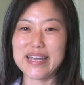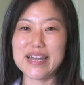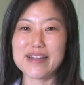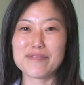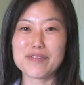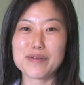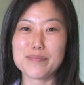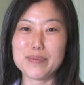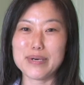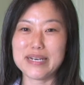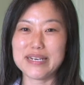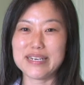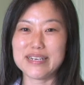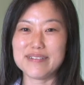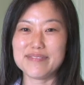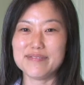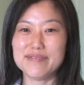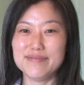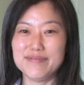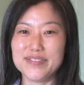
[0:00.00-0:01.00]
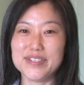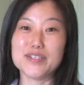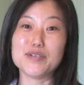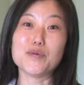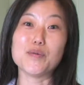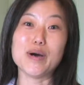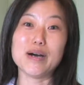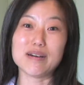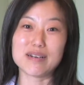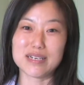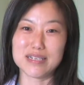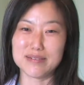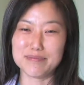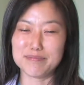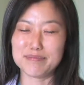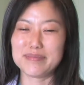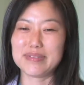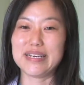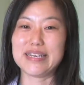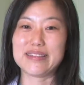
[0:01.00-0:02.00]
everybody feel welcome
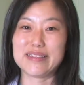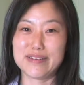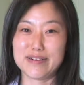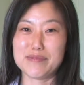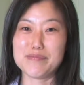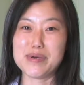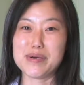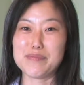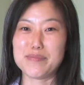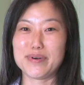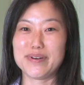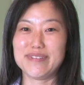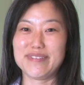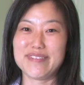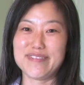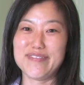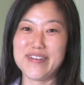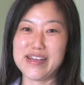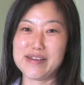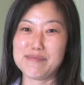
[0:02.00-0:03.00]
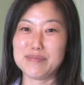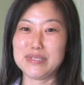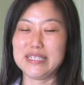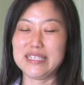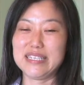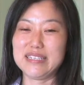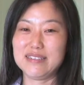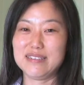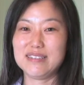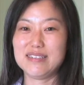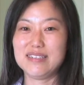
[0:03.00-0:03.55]
like they're a member of the family.